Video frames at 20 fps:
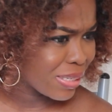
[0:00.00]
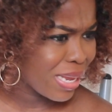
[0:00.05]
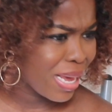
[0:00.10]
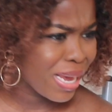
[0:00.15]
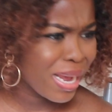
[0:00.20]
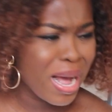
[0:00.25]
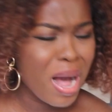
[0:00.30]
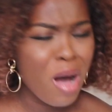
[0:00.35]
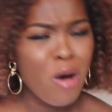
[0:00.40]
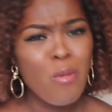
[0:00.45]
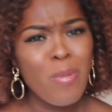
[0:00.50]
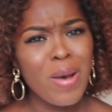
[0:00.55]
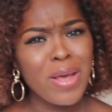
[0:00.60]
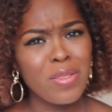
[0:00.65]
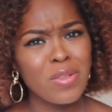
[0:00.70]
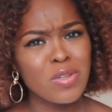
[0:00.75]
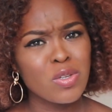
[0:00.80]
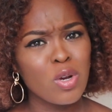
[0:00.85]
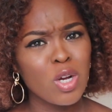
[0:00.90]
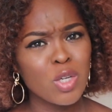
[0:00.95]
Like, how am I
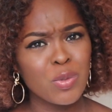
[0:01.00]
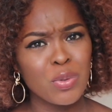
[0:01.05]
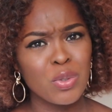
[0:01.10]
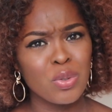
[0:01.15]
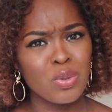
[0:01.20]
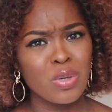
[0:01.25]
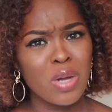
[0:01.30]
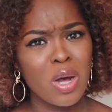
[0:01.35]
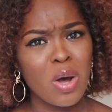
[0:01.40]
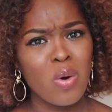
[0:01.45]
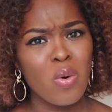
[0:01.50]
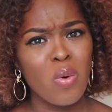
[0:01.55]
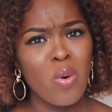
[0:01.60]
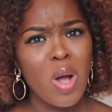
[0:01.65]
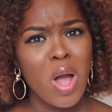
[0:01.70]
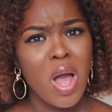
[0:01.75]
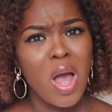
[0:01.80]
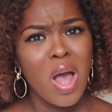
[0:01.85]
in this hospital now?